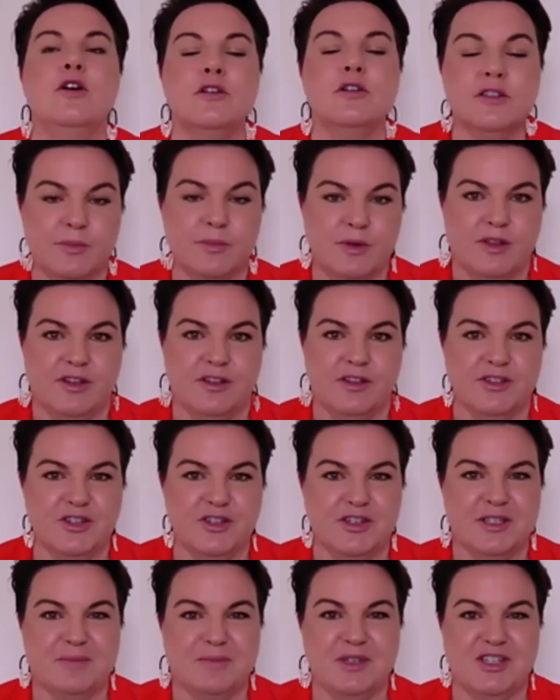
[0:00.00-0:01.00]

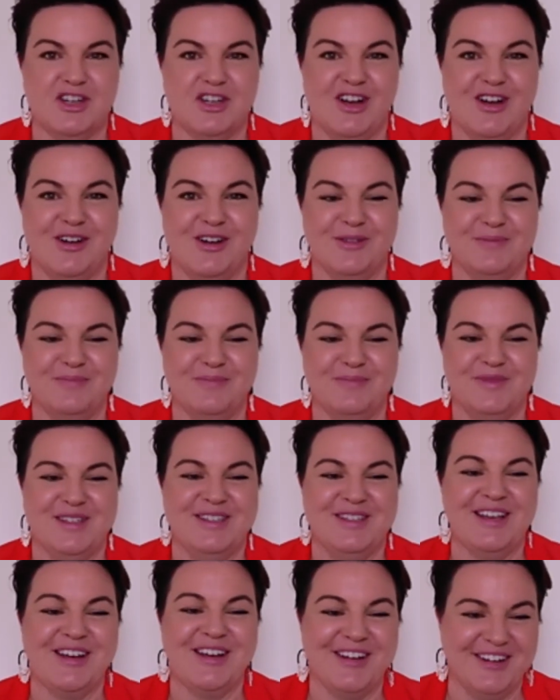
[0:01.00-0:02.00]
pathologise my child.
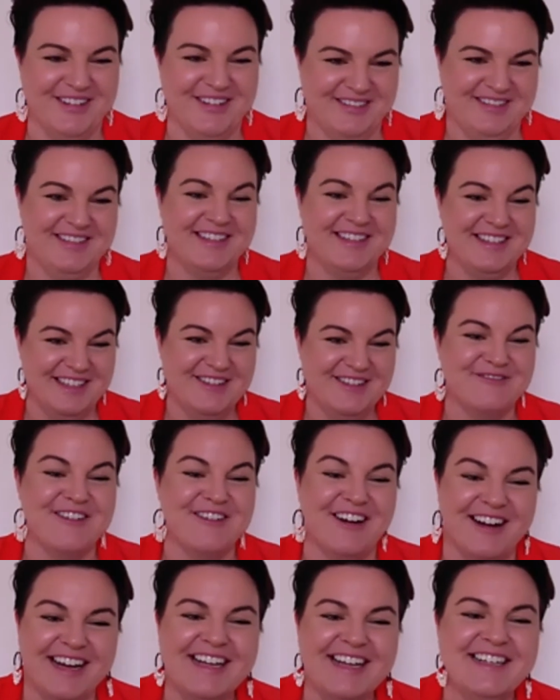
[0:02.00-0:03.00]
So you're
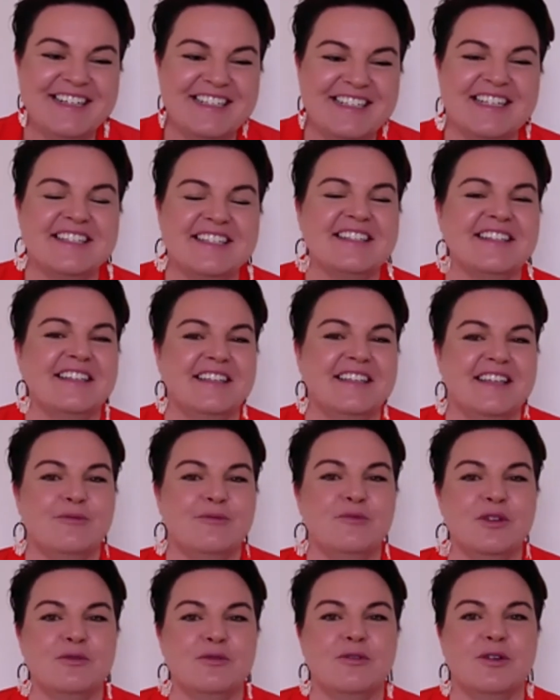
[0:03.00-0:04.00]
right, it does link in
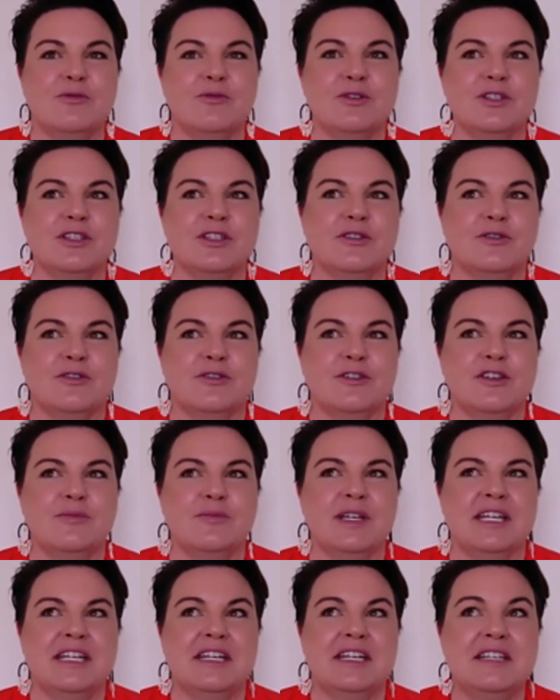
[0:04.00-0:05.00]
with what we're just talking
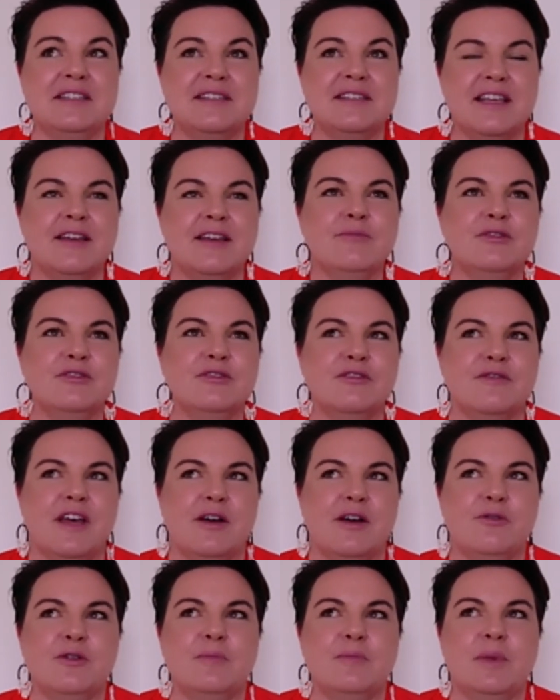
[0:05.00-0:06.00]
about. An example of that
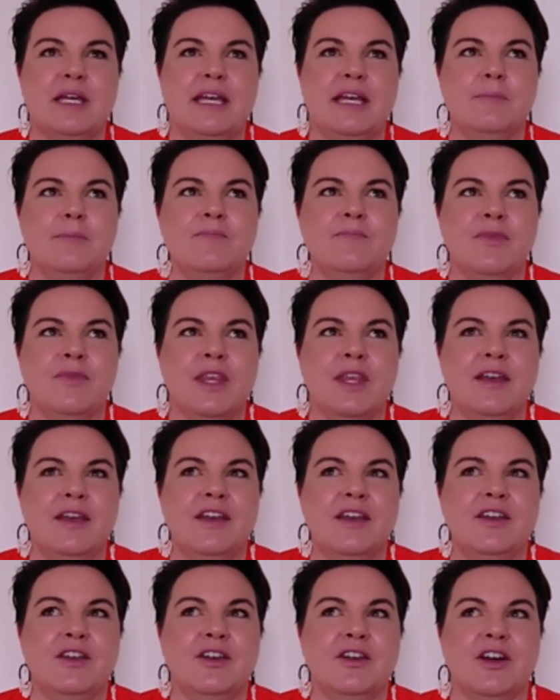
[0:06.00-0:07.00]
would be,
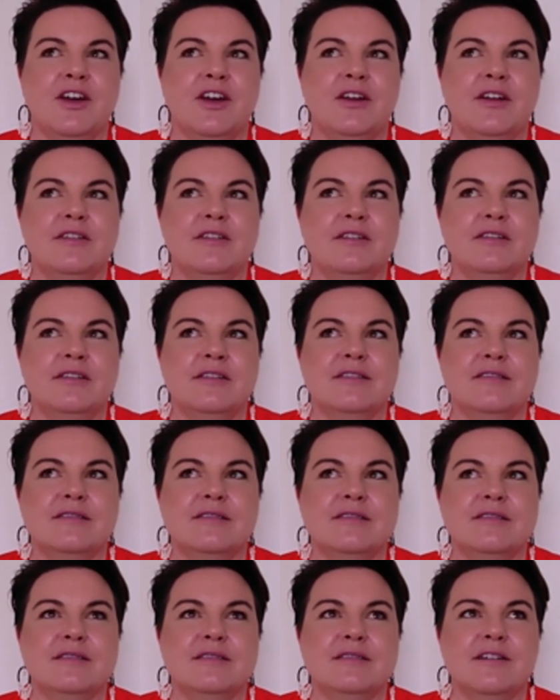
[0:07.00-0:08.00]
you know,
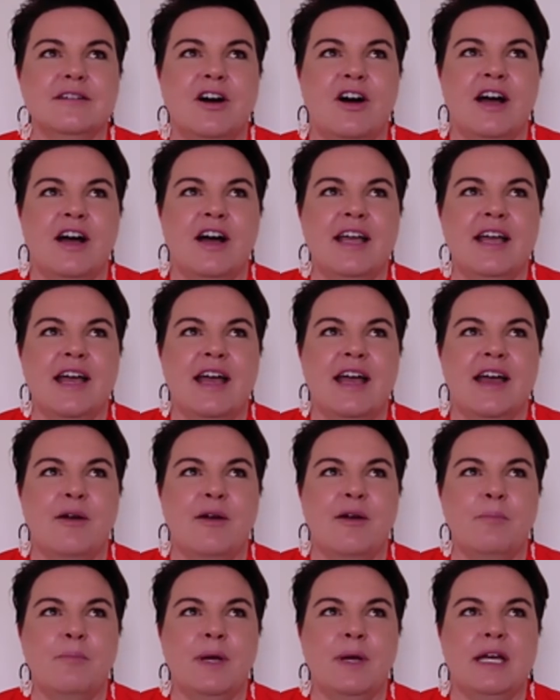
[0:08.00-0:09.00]
I
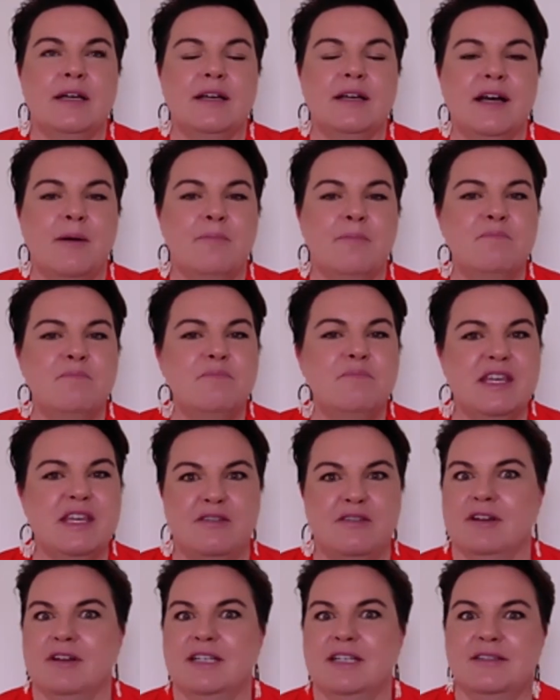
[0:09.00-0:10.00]
am a big
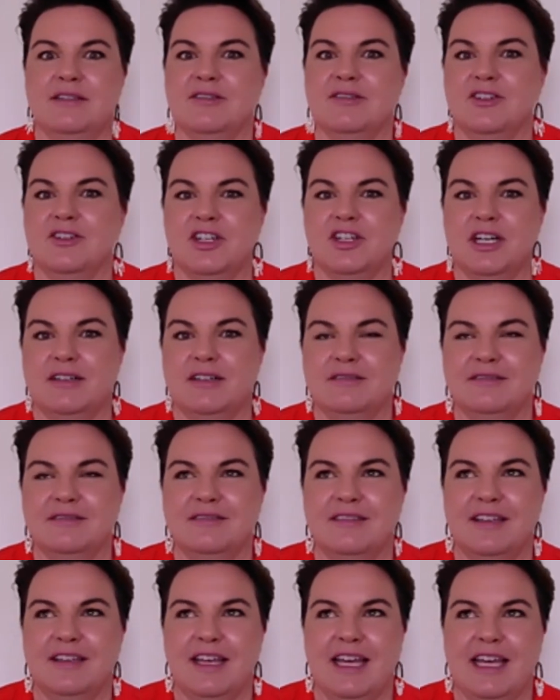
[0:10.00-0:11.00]
researcher,
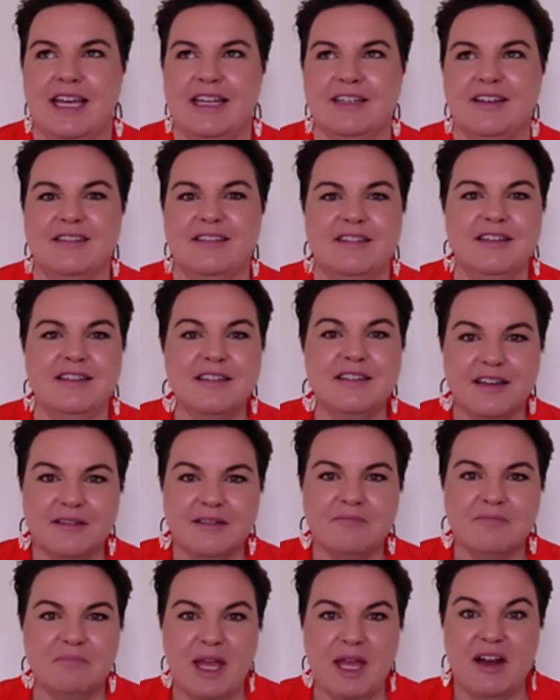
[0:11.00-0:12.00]
and I think
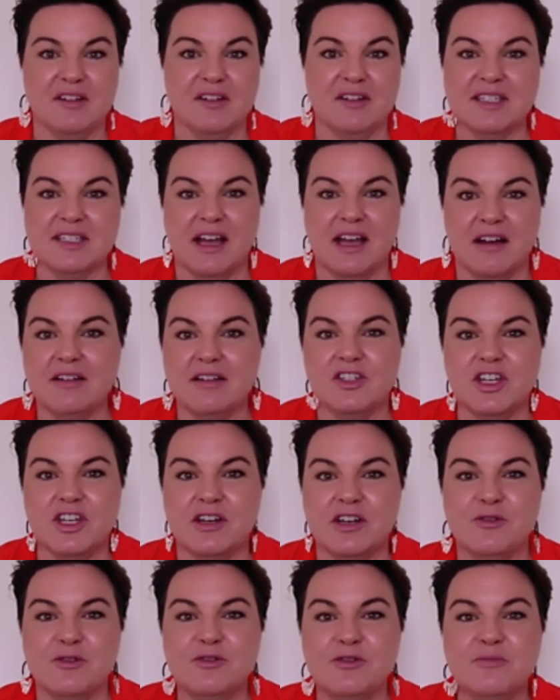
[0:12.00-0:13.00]
parents are in
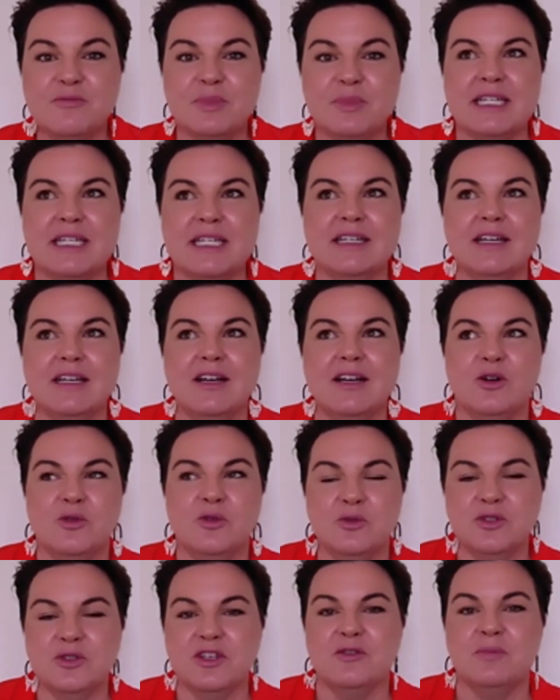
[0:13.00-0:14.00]
general, but
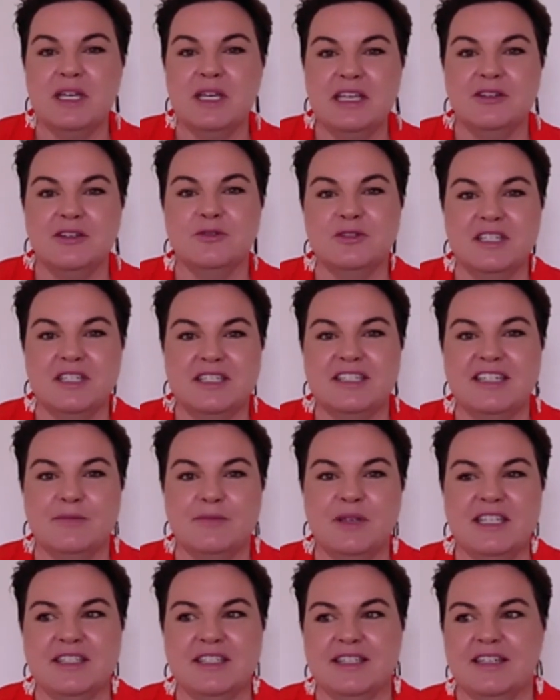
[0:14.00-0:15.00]
also being autistic
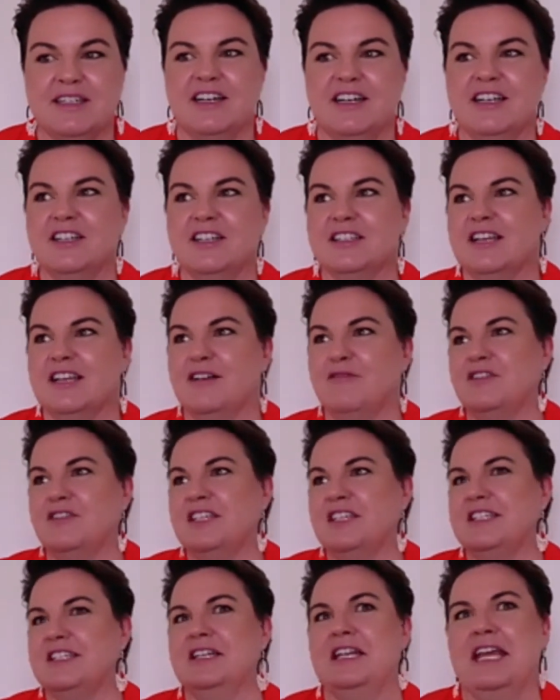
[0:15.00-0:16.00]
means that I just have
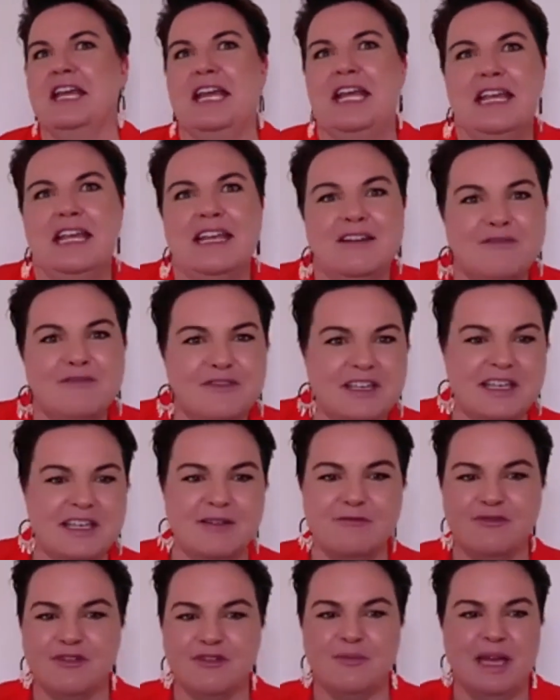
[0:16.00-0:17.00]
this need for
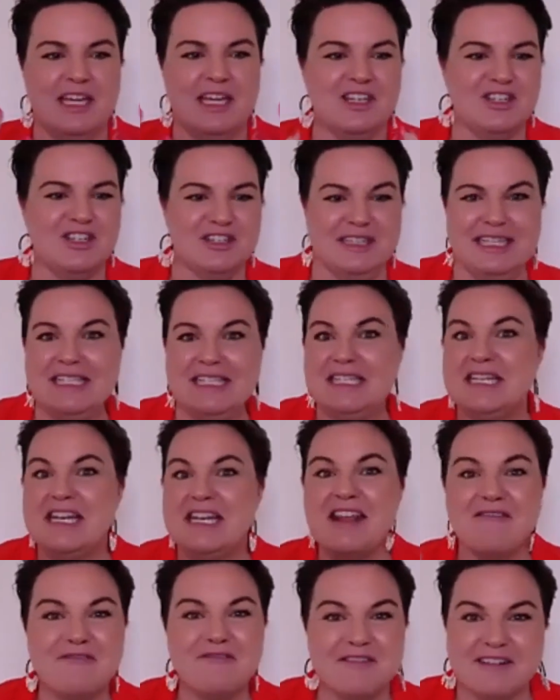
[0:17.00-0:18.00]
information. There's
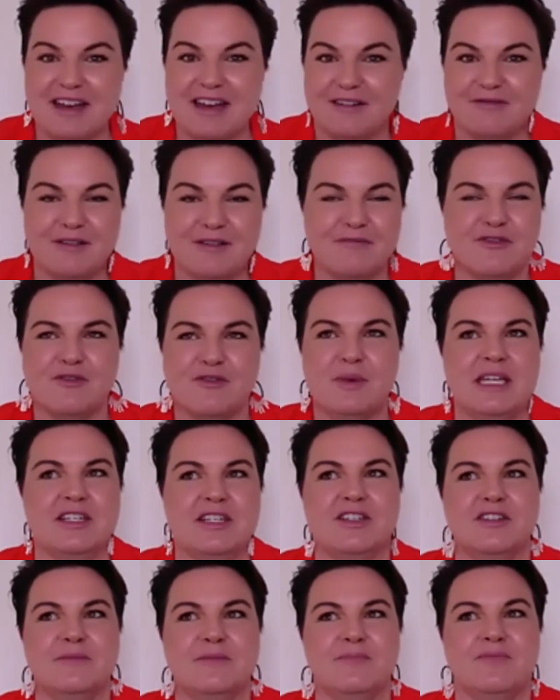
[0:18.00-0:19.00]
never enough
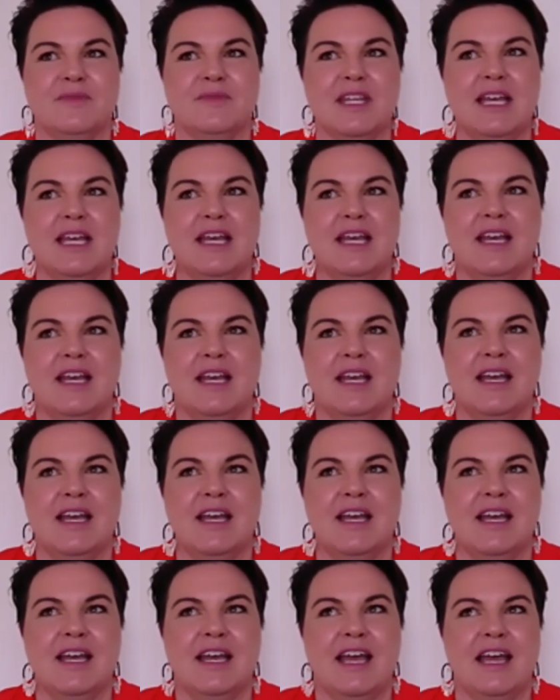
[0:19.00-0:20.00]
information.
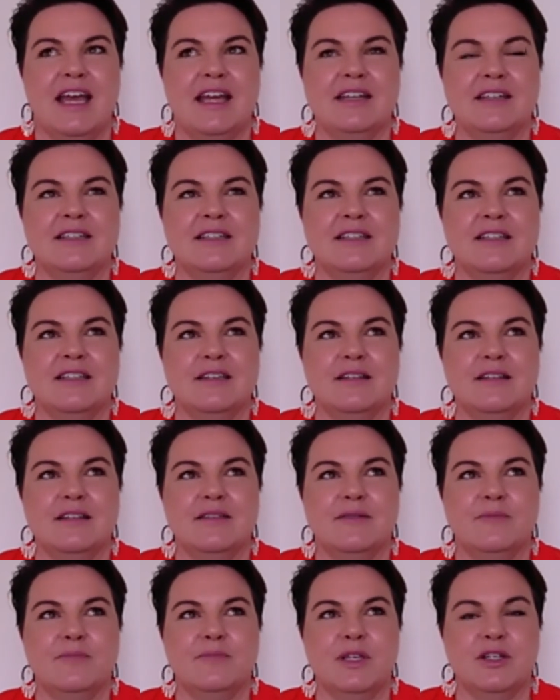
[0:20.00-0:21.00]
And
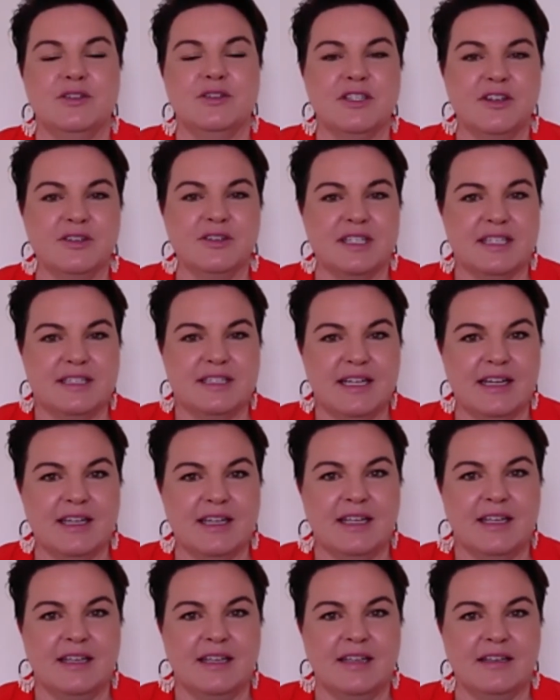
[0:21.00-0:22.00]
because I was
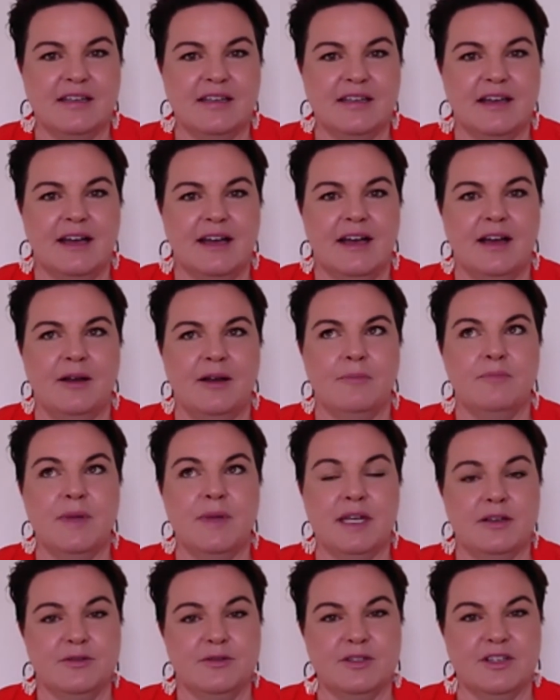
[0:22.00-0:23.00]
studying
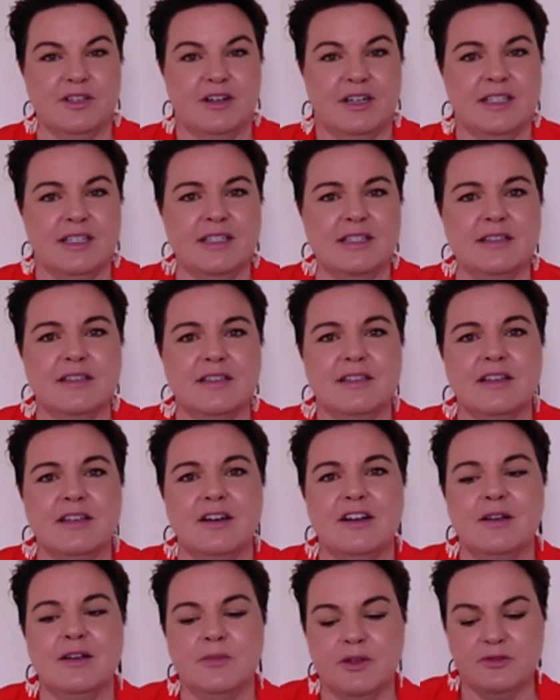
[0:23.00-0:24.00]
medical science at the
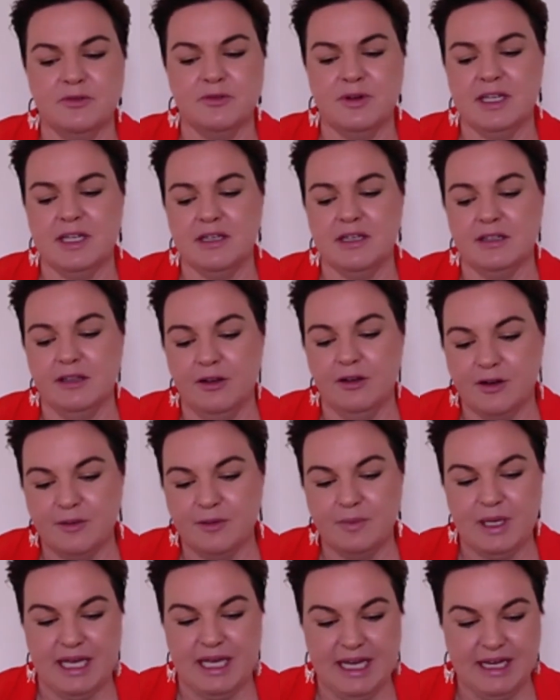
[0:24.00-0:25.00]
time, I was reading a lot
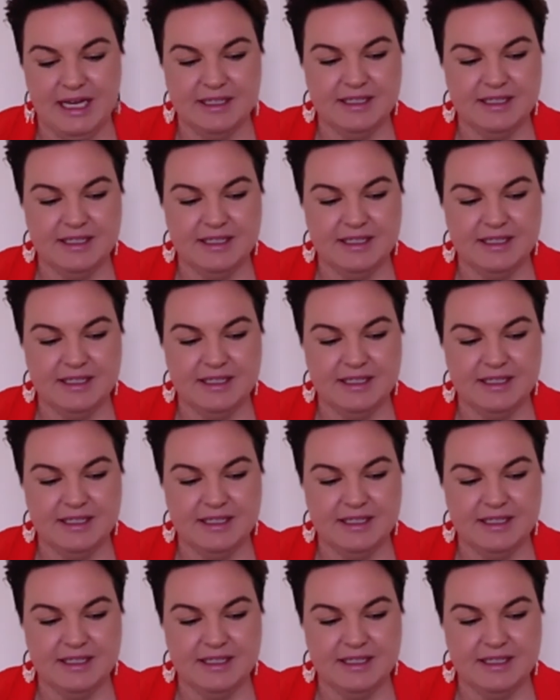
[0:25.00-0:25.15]
about